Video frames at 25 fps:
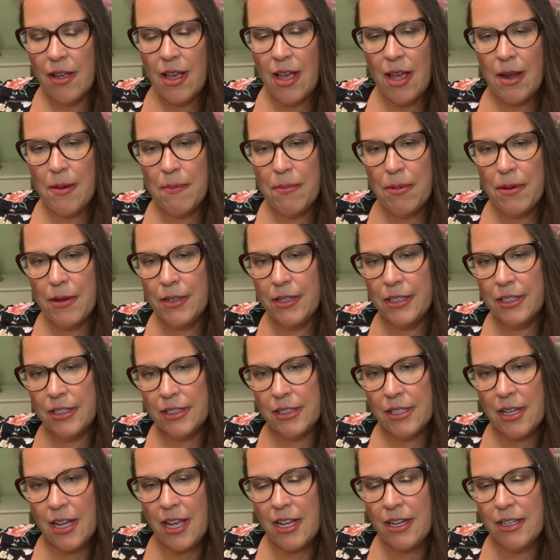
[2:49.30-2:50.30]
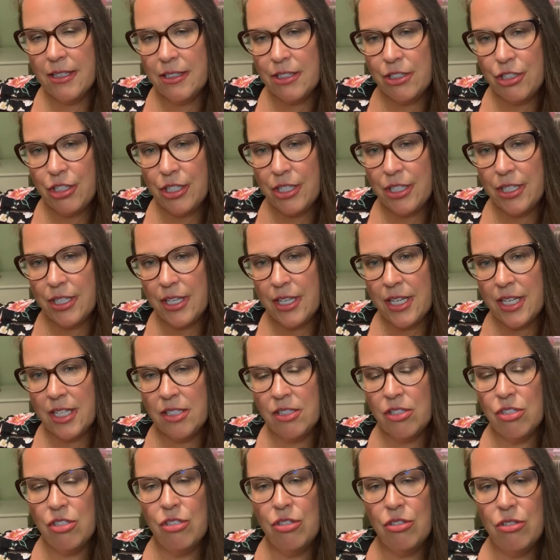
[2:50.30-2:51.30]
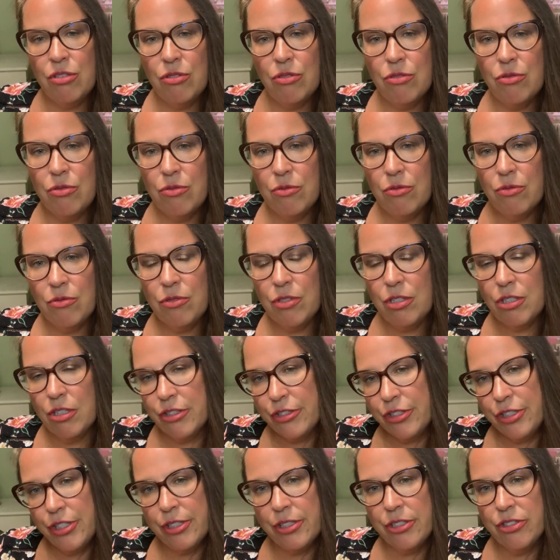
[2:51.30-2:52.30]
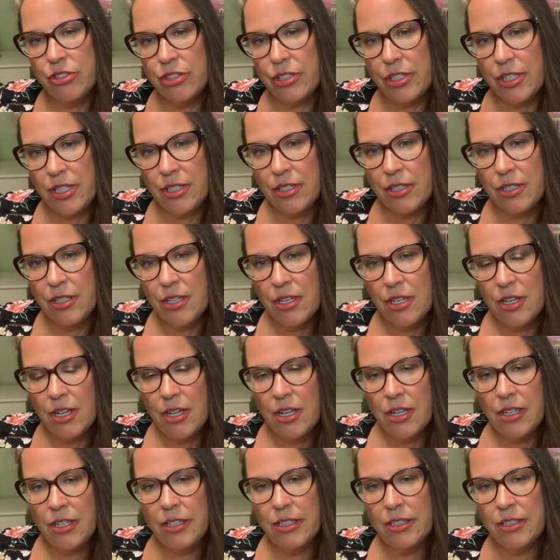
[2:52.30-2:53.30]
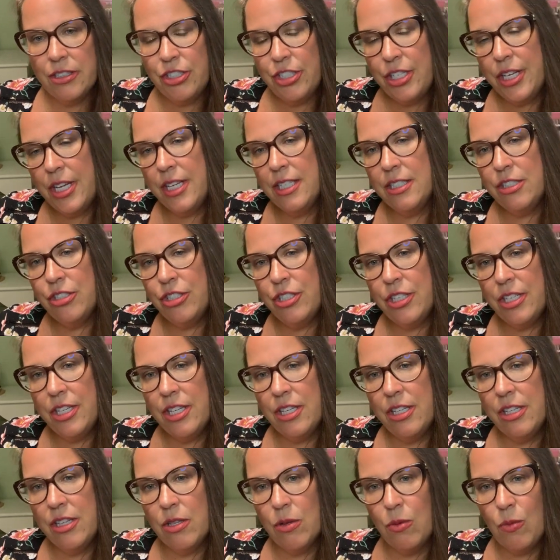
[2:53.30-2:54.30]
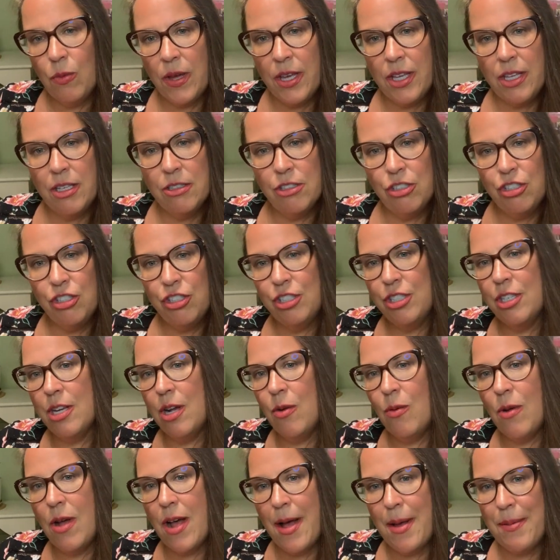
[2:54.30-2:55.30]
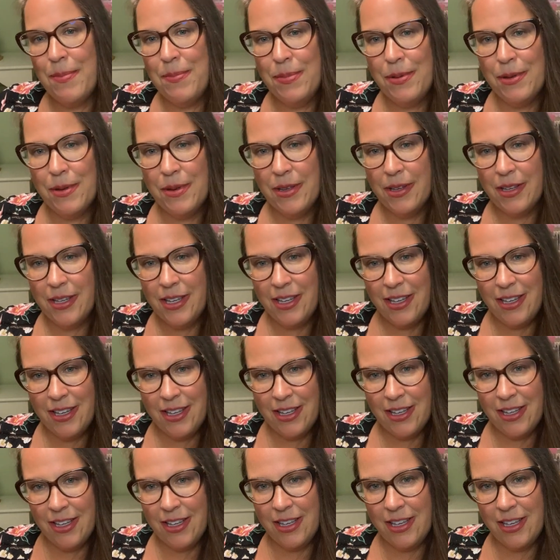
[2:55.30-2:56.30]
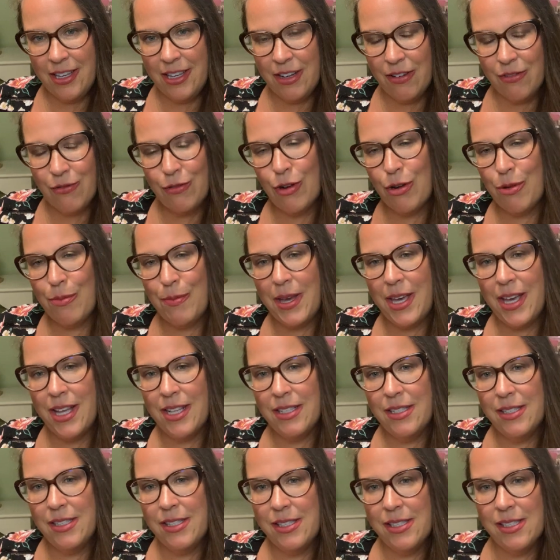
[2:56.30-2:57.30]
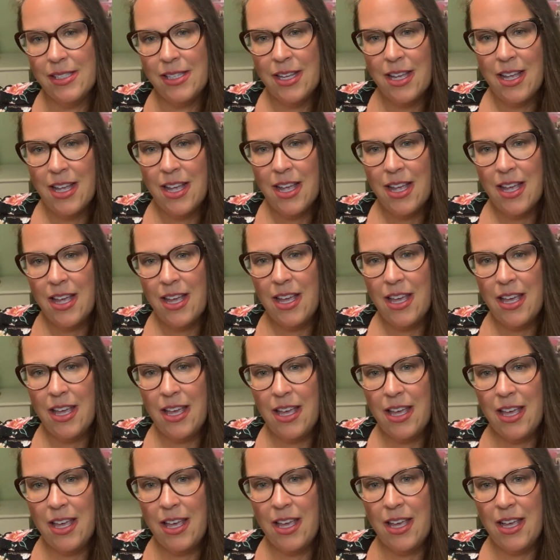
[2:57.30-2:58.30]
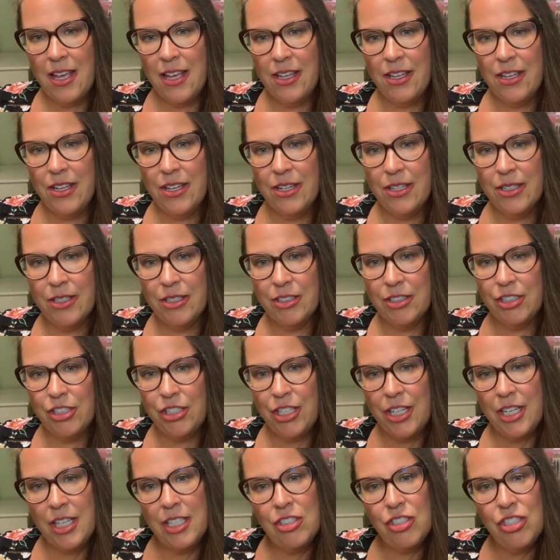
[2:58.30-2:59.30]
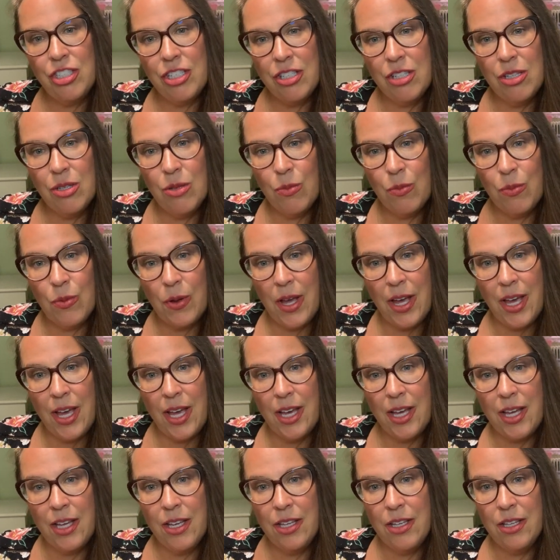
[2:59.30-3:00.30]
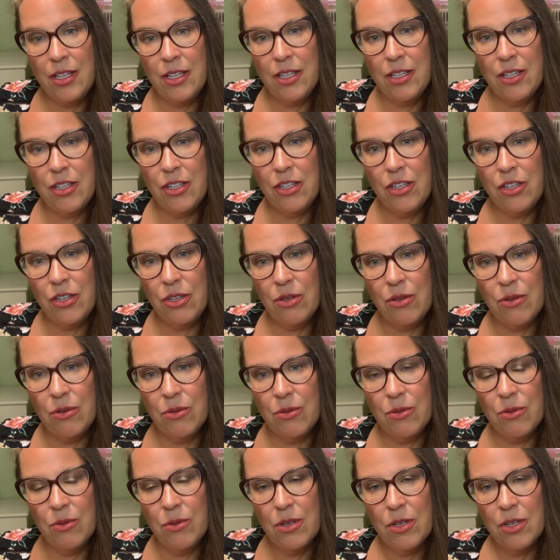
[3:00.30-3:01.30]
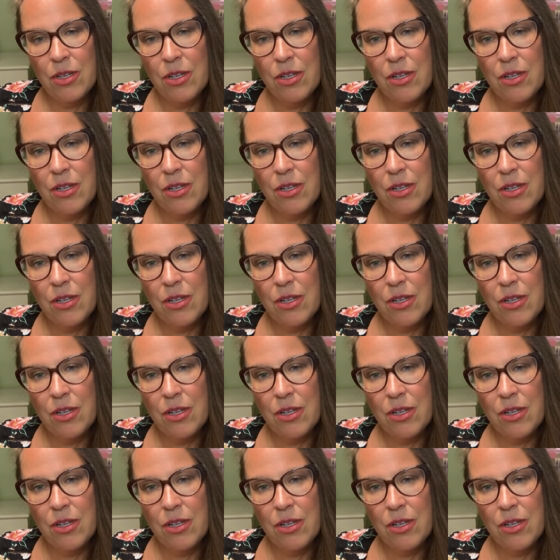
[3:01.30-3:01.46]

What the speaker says: and put your energy into your children. You're changing the way you show up in romance. You're changing the way you